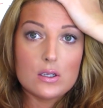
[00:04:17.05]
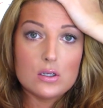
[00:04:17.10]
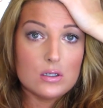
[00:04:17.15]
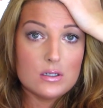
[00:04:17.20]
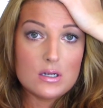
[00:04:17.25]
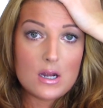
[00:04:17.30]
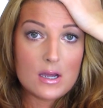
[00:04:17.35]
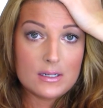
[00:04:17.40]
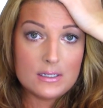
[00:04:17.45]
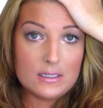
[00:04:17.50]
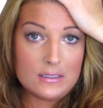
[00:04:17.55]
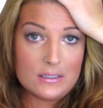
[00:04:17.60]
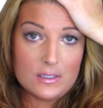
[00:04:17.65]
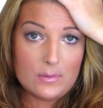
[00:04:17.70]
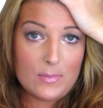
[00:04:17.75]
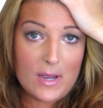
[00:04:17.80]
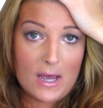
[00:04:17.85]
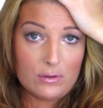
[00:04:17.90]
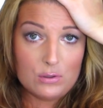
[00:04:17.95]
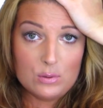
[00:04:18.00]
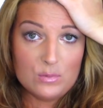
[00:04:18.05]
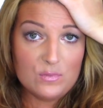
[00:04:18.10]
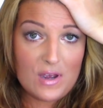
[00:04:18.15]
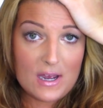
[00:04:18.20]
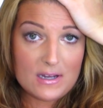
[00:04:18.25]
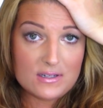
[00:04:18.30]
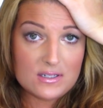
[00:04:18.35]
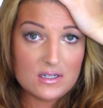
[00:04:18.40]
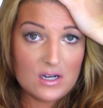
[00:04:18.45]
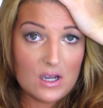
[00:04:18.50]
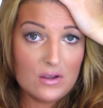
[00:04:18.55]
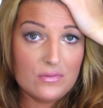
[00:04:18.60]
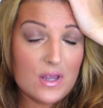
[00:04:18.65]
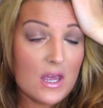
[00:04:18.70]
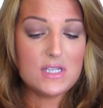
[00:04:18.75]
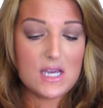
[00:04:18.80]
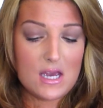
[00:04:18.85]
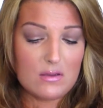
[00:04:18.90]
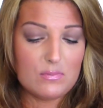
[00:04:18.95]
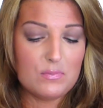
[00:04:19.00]
could not get to the bathroom fast enough.
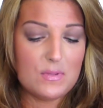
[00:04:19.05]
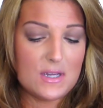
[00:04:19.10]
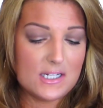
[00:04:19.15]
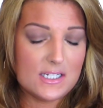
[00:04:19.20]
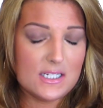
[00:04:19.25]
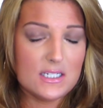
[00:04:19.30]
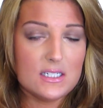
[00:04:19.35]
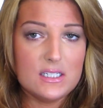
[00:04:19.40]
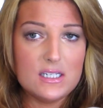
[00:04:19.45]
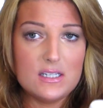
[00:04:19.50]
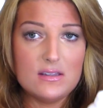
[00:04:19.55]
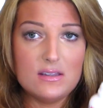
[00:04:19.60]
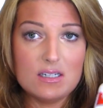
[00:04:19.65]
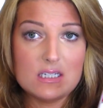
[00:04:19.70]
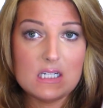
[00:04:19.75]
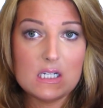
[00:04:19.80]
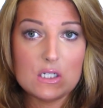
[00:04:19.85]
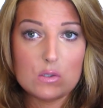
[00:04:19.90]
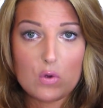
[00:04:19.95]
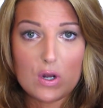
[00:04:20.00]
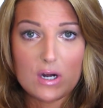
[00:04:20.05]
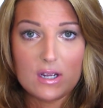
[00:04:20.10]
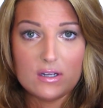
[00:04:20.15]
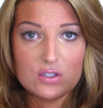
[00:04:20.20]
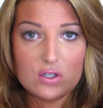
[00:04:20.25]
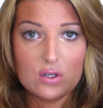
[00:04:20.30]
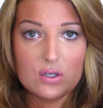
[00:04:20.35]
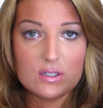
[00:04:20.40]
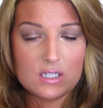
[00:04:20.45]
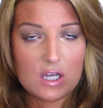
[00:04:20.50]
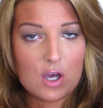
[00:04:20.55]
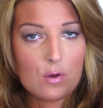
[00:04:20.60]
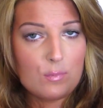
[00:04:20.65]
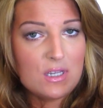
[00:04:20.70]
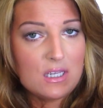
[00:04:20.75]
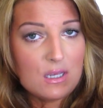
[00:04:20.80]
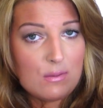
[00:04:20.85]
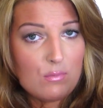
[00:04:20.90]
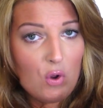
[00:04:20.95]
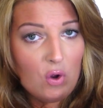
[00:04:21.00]
Yeah, basically this is what I took to help
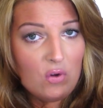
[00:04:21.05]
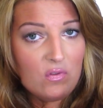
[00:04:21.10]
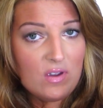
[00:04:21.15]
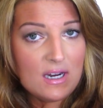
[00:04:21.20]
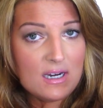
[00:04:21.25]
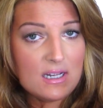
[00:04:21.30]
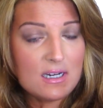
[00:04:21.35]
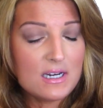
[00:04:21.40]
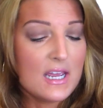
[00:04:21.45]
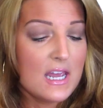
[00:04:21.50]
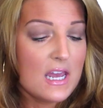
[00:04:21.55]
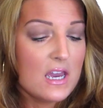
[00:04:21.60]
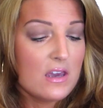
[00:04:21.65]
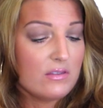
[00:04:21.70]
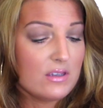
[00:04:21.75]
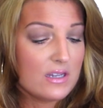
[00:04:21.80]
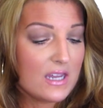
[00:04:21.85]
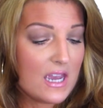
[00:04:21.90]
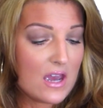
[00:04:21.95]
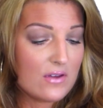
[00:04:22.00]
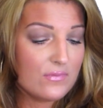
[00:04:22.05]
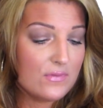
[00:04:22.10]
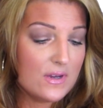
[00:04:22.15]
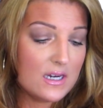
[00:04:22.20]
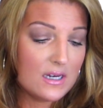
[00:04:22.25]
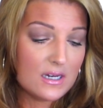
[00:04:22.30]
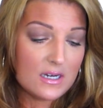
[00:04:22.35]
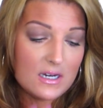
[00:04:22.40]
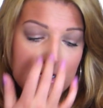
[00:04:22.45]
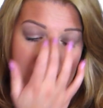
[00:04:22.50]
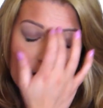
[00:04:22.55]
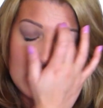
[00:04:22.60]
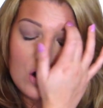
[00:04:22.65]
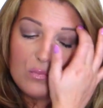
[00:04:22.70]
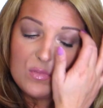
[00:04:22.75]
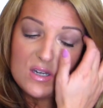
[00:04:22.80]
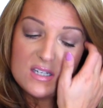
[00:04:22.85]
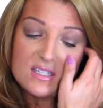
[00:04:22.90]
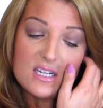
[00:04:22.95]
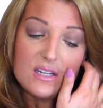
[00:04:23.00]
me get motivated. The caffeine in it
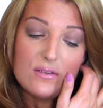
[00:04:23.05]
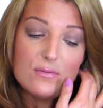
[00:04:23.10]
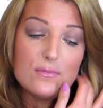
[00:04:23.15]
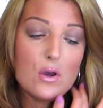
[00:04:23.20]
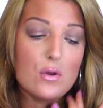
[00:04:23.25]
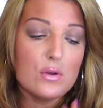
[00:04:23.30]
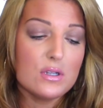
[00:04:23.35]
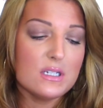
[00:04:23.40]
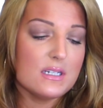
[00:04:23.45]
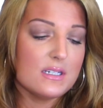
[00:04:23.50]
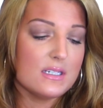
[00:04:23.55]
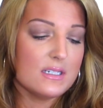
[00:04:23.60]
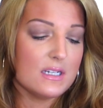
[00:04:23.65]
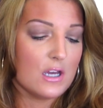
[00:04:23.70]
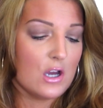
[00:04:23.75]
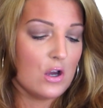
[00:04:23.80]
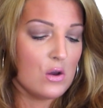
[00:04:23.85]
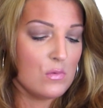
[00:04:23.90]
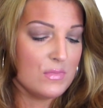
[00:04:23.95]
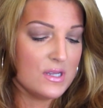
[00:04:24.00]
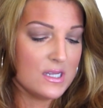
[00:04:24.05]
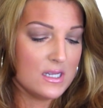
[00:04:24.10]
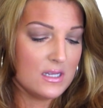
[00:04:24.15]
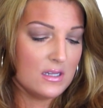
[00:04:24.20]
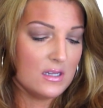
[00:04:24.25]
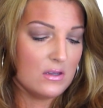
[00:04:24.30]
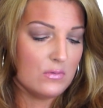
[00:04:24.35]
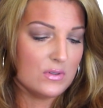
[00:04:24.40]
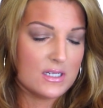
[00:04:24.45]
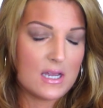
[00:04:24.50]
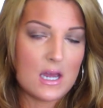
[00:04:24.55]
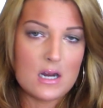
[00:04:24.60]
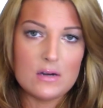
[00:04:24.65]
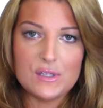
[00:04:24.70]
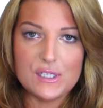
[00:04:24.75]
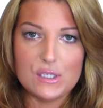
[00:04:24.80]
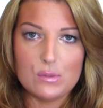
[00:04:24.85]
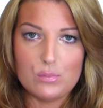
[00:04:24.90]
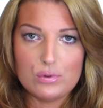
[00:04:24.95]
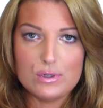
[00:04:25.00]
helped me stay focused. It helped me, it was kind
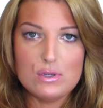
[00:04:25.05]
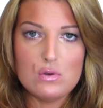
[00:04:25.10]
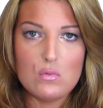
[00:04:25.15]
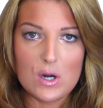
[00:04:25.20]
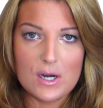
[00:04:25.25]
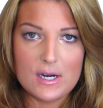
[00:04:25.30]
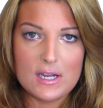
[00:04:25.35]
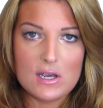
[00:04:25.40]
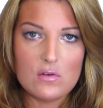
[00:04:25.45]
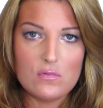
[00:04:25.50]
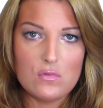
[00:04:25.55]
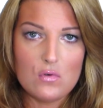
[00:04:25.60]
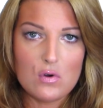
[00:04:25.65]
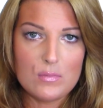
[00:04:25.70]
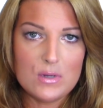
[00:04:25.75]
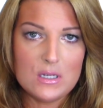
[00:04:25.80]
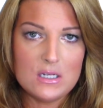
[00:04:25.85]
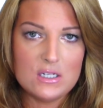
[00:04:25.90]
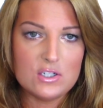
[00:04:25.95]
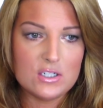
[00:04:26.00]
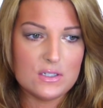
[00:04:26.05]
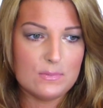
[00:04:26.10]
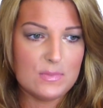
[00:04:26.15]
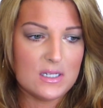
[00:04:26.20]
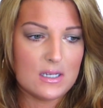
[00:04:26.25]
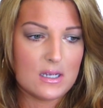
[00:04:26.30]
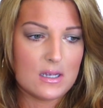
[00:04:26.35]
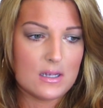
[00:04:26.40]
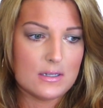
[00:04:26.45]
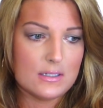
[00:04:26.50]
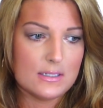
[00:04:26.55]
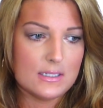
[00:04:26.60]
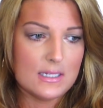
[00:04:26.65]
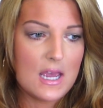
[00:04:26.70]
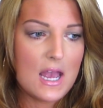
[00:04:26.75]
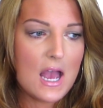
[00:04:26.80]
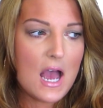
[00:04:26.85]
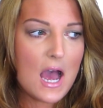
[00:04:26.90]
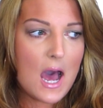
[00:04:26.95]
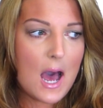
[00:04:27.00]
of like a pre-workout for me, just because
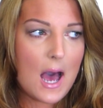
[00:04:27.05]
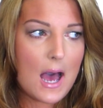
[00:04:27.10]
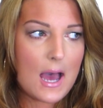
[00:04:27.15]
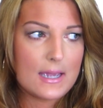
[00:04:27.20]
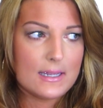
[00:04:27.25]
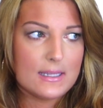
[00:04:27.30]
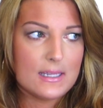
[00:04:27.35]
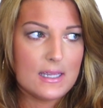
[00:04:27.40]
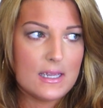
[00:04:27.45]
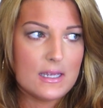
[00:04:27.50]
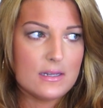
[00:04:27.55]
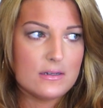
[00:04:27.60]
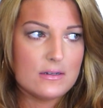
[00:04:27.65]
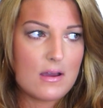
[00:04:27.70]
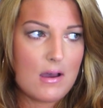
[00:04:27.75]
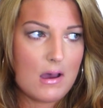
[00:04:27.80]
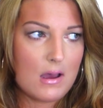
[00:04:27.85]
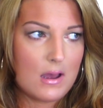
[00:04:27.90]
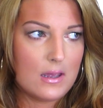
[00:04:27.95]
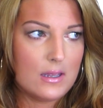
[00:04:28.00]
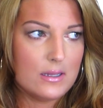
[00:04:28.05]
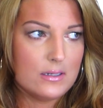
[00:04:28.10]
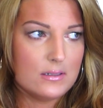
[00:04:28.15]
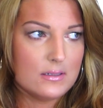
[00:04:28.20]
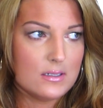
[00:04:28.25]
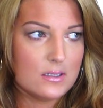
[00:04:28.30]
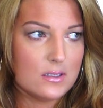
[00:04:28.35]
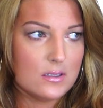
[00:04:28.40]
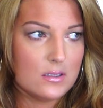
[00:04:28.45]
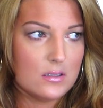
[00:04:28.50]
I cannot